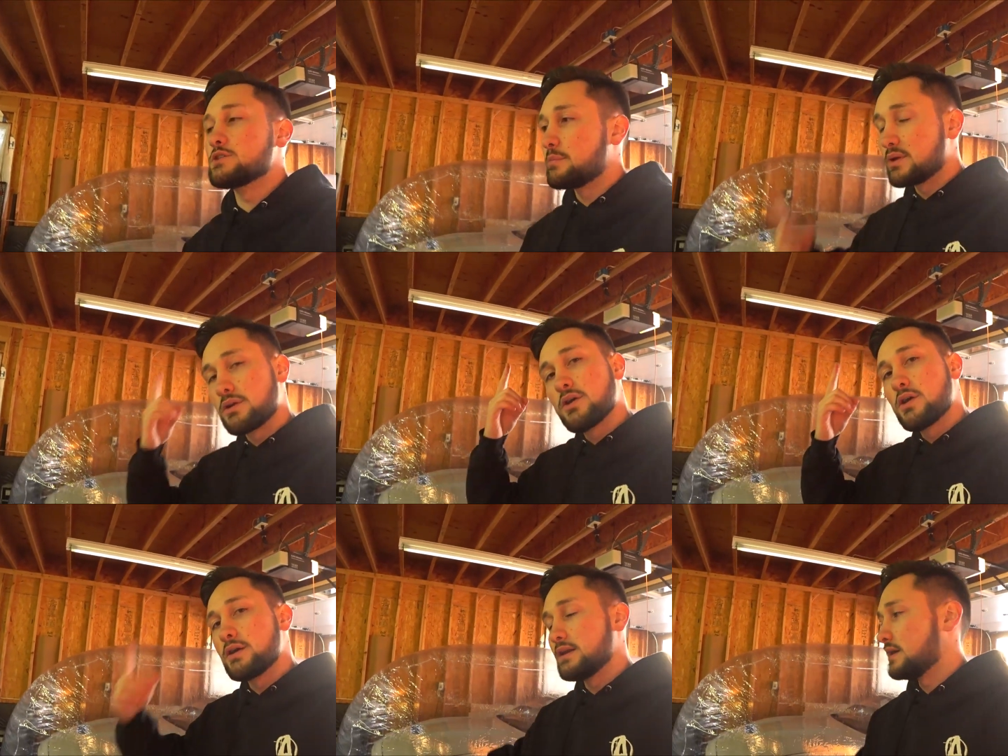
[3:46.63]
I'll put a
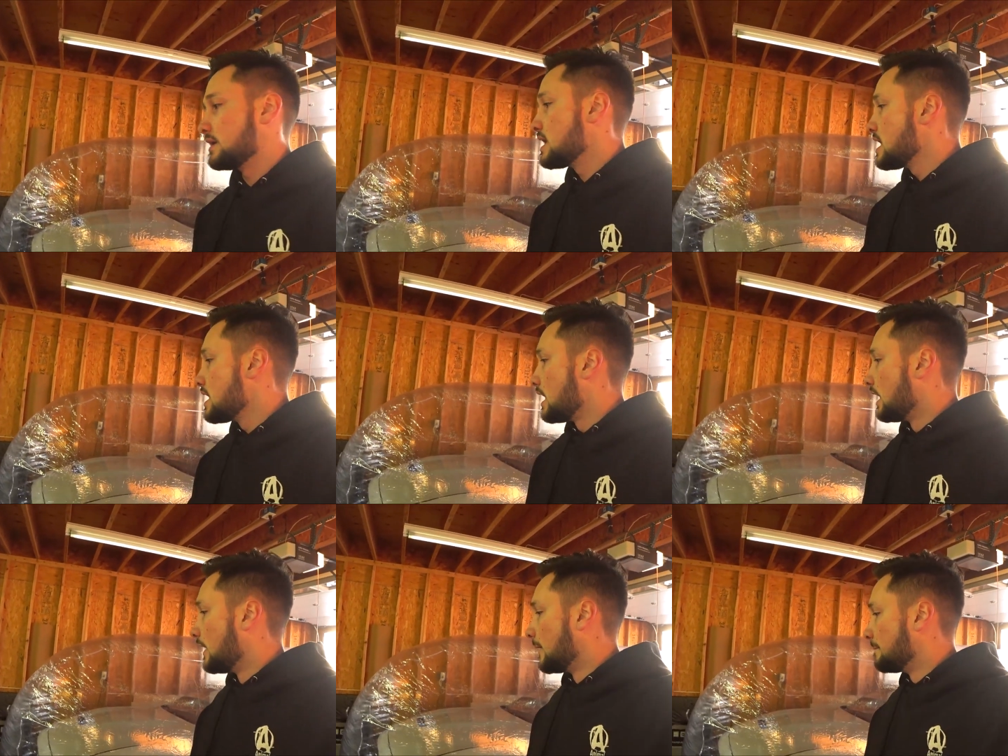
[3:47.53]
card in it.
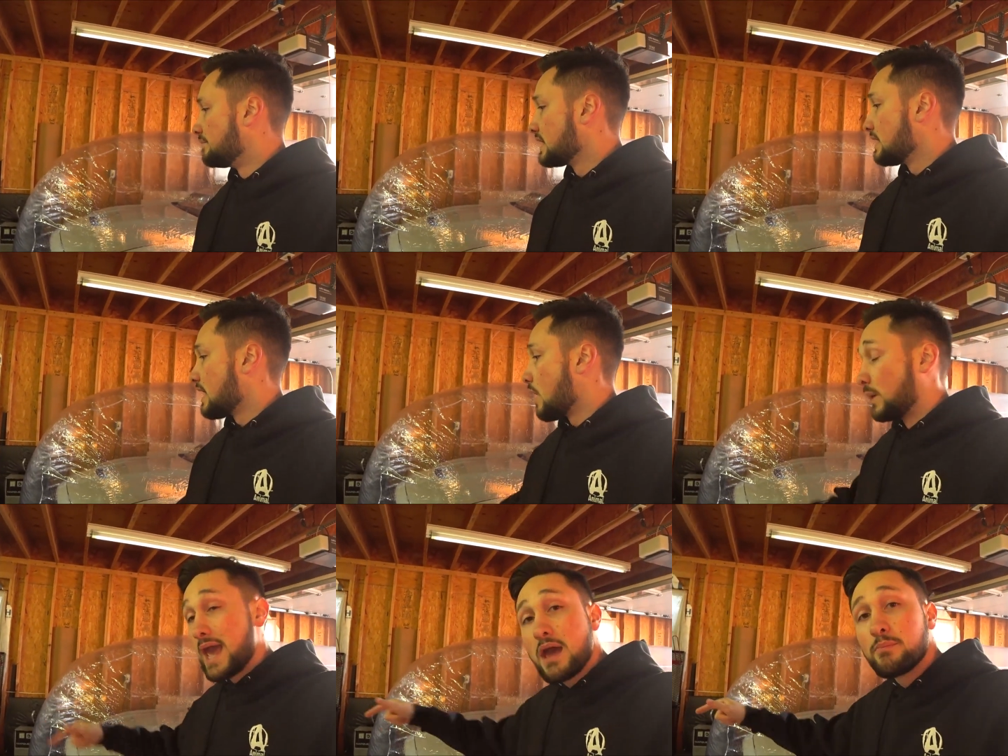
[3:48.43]
I
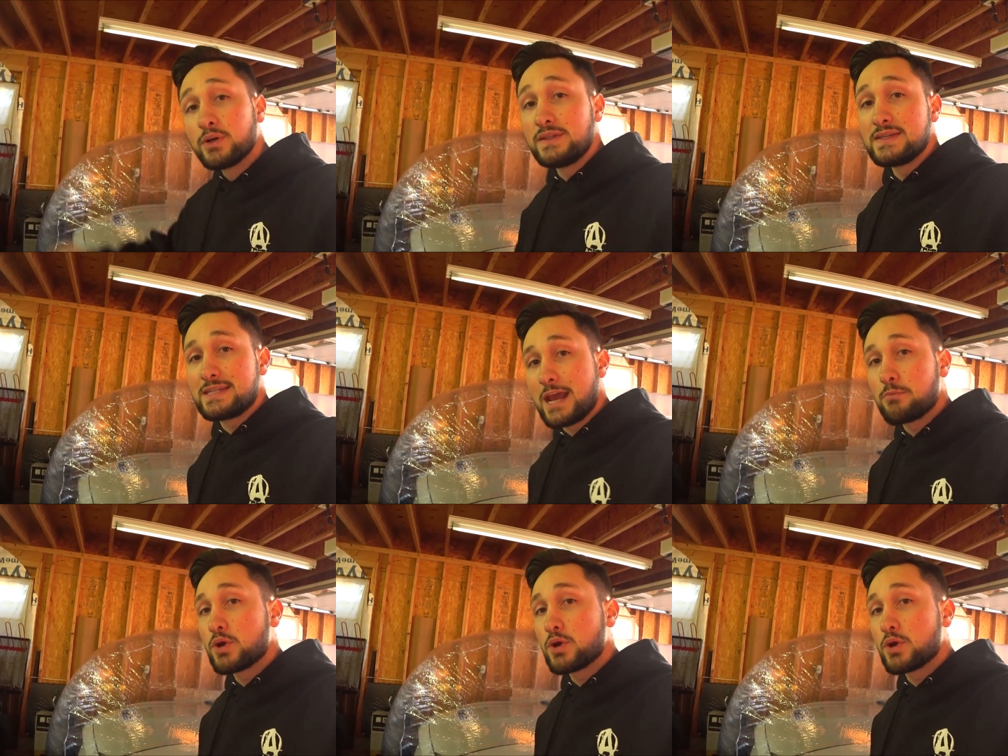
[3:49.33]
went ahead and put these damp